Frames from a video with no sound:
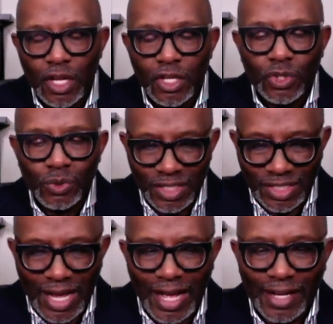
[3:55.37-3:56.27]
To
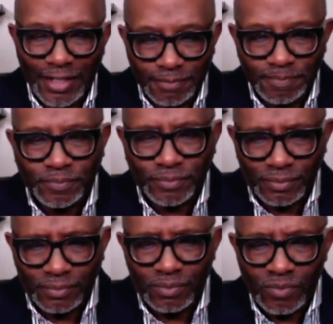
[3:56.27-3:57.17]
design
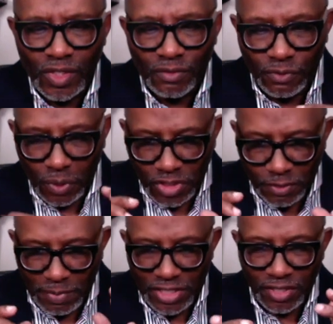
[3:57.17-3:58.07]
for a
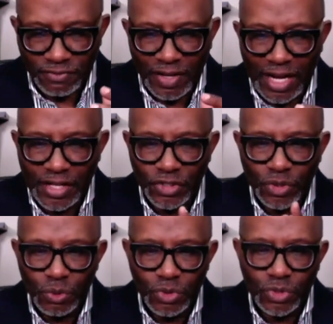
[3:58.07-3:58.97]
specified
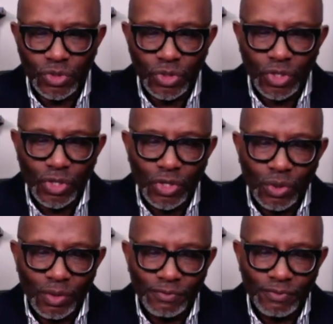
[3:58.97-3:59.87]
use
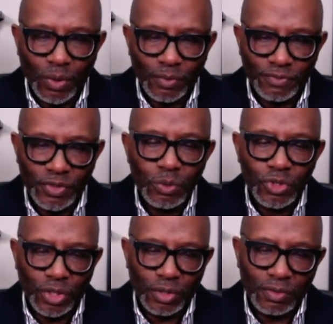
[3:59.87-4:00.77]
or, or
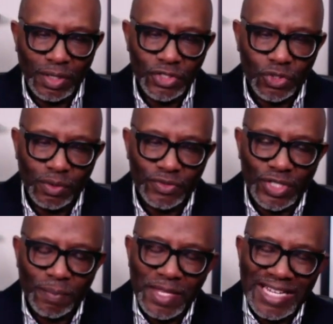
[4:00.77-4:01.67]
future, right? So if
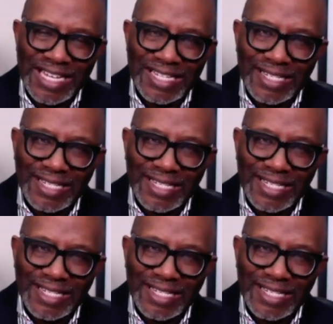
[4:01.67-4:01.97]
something is